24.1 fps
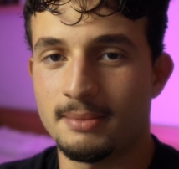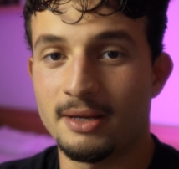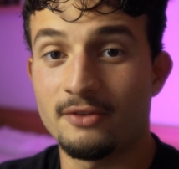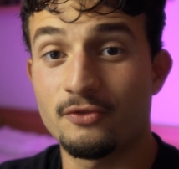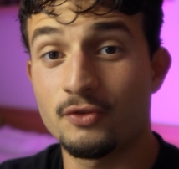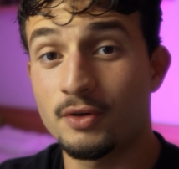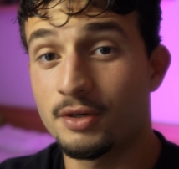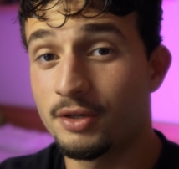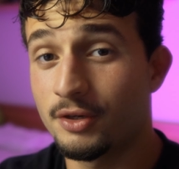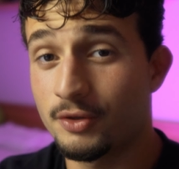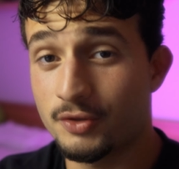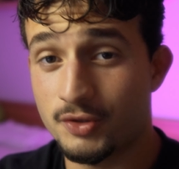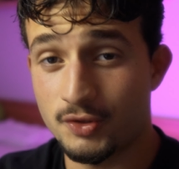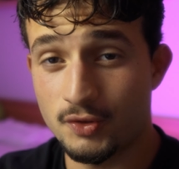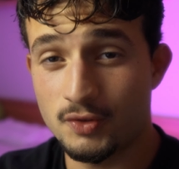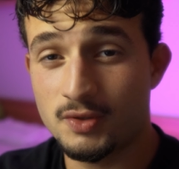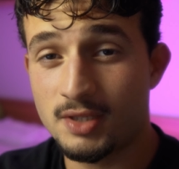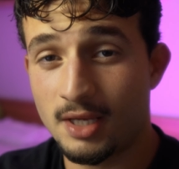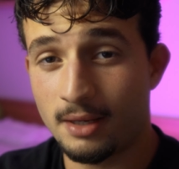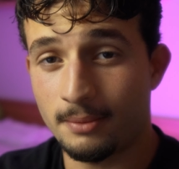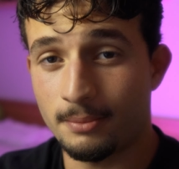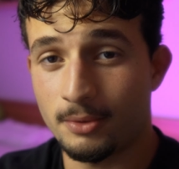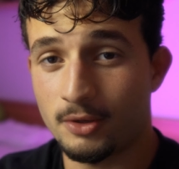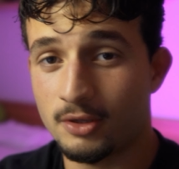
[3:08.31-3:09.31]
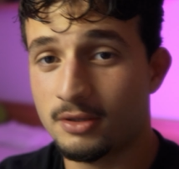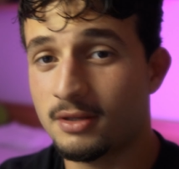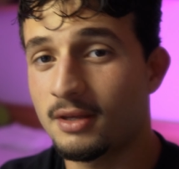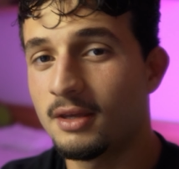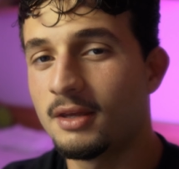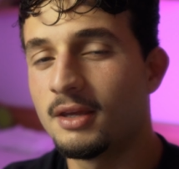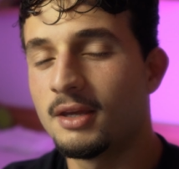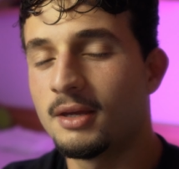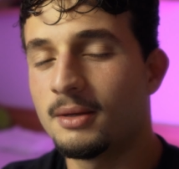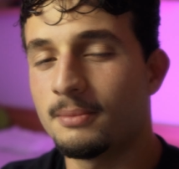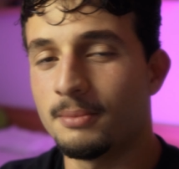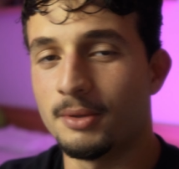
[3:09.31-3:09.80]
Everyone knows Usain Bolt,
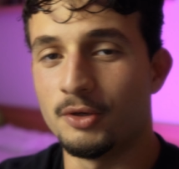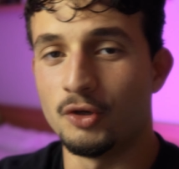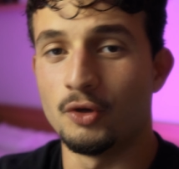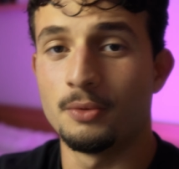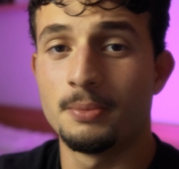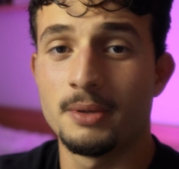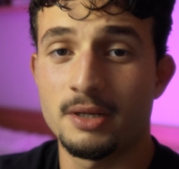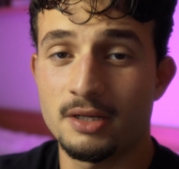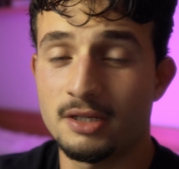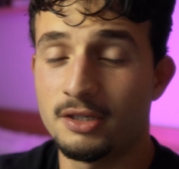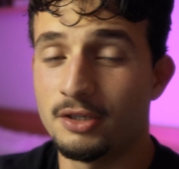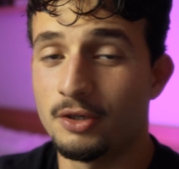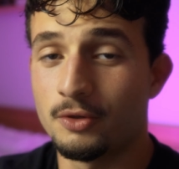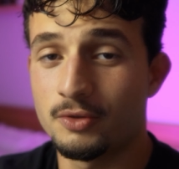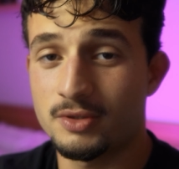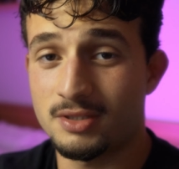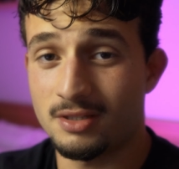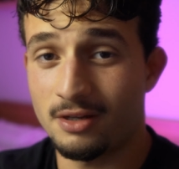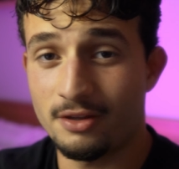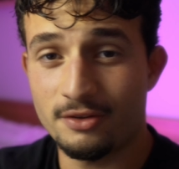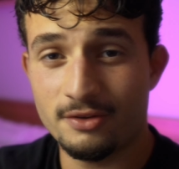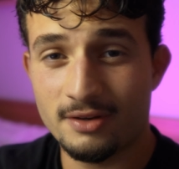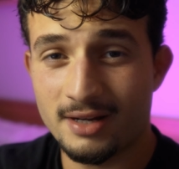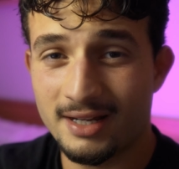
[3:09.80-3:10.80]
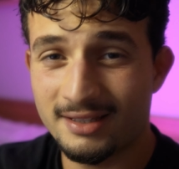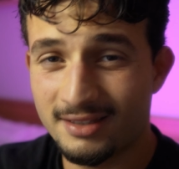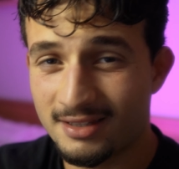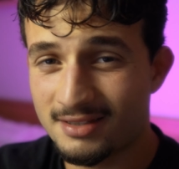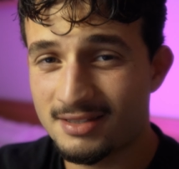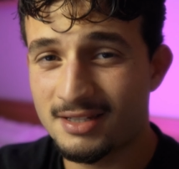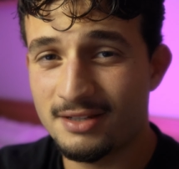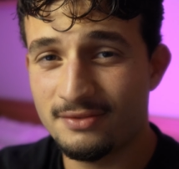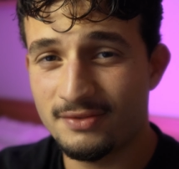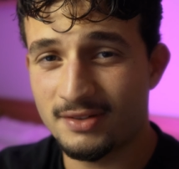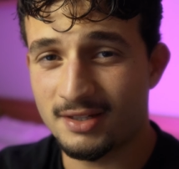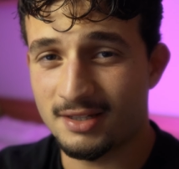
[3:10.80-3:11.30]
but nobody knows the other guy
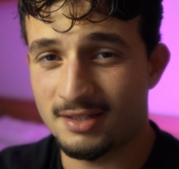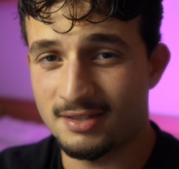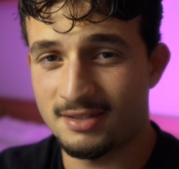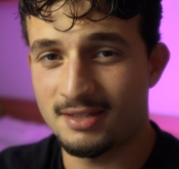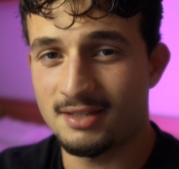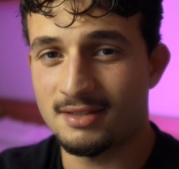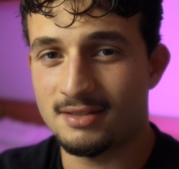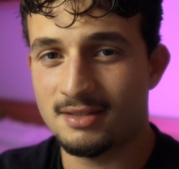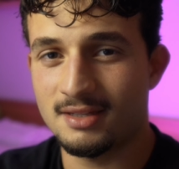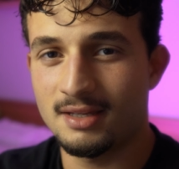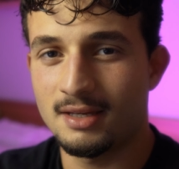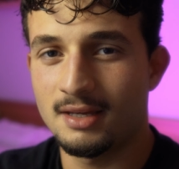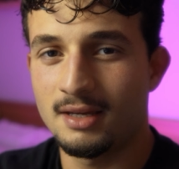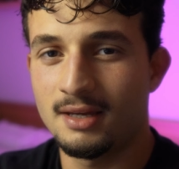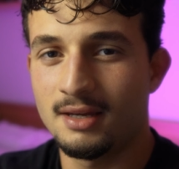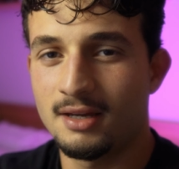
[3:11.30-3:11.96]
doesn't even exist.